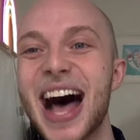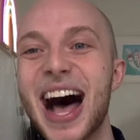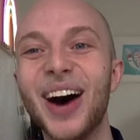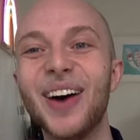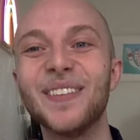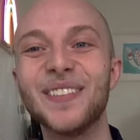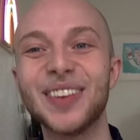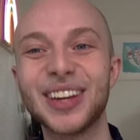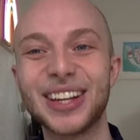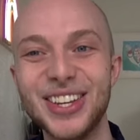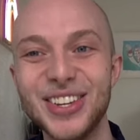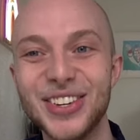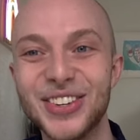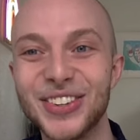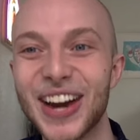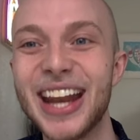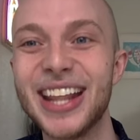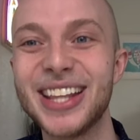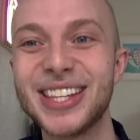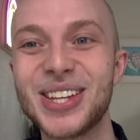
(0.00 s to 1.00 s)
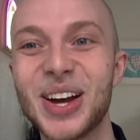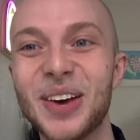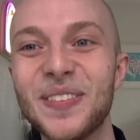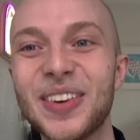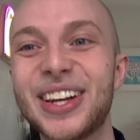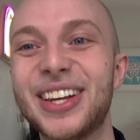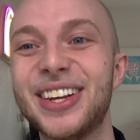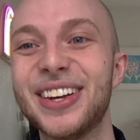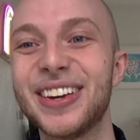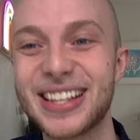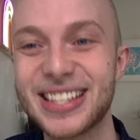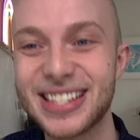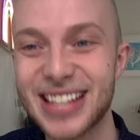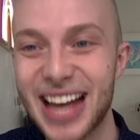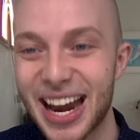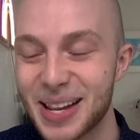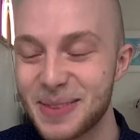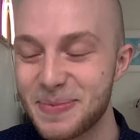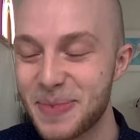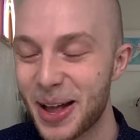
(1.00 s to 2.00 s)
homework you dread, it's homework you're
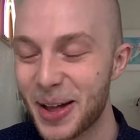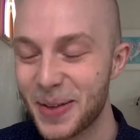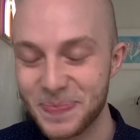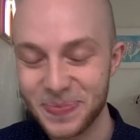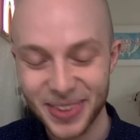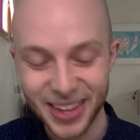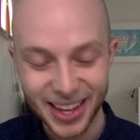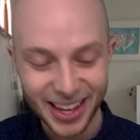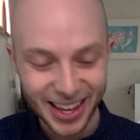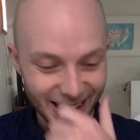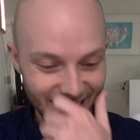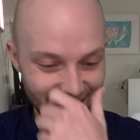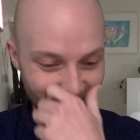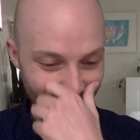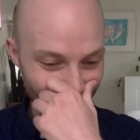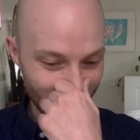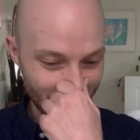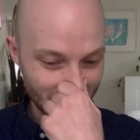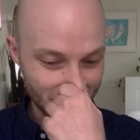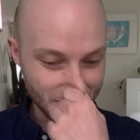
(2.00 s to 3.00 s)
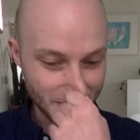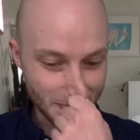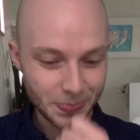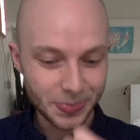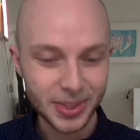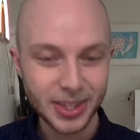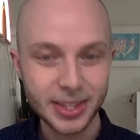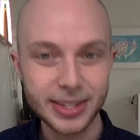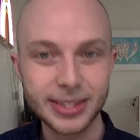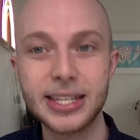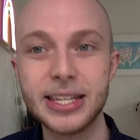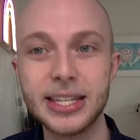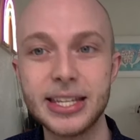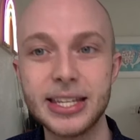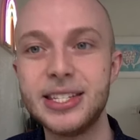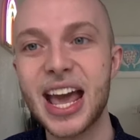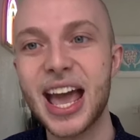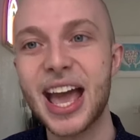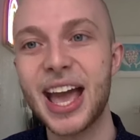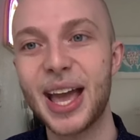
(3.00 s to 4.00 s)
excited about. Um,
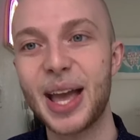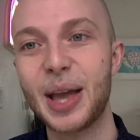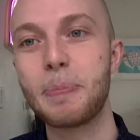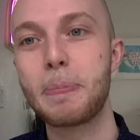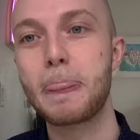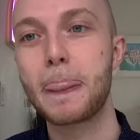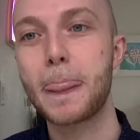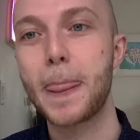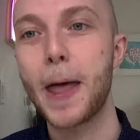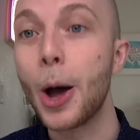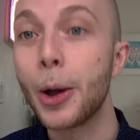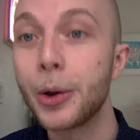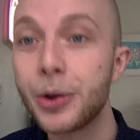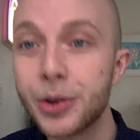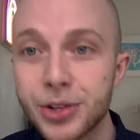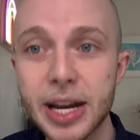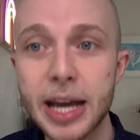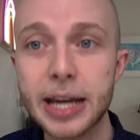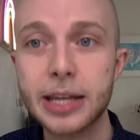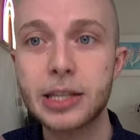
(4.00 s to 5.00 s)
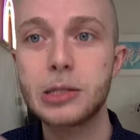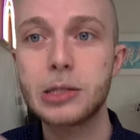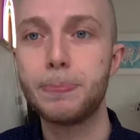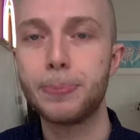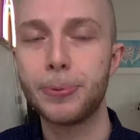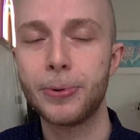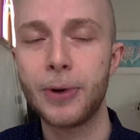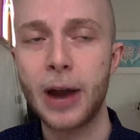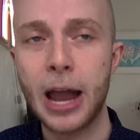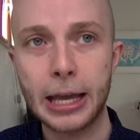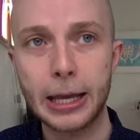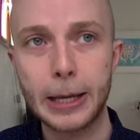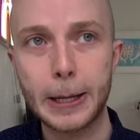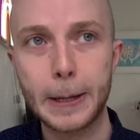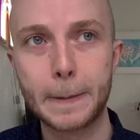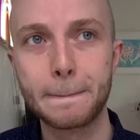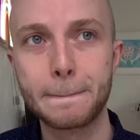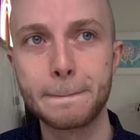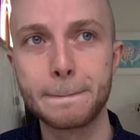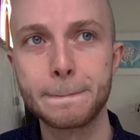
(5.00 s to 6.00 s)
today, on your next break,
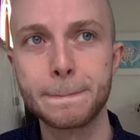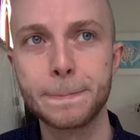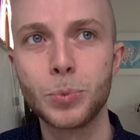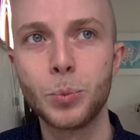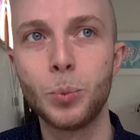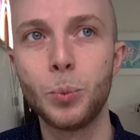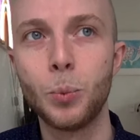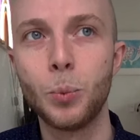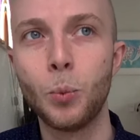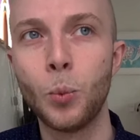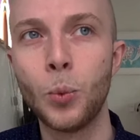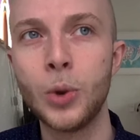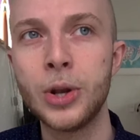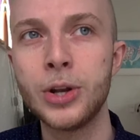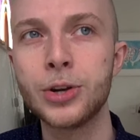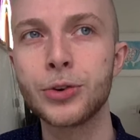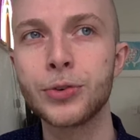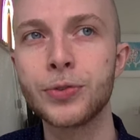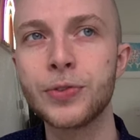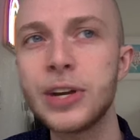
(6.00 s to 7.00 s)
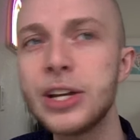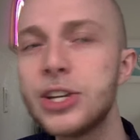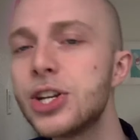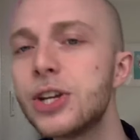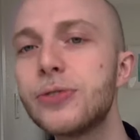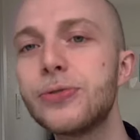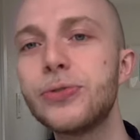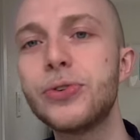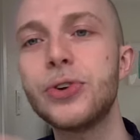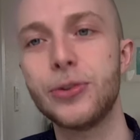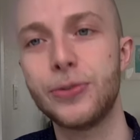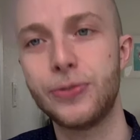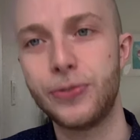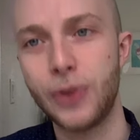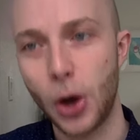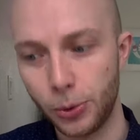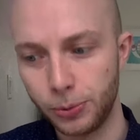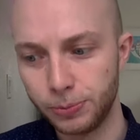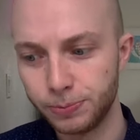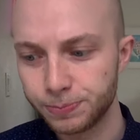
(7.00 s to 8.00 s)
when you're reaching for your
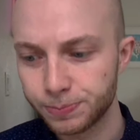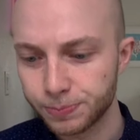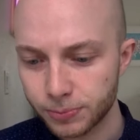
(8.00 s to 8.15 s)
phone,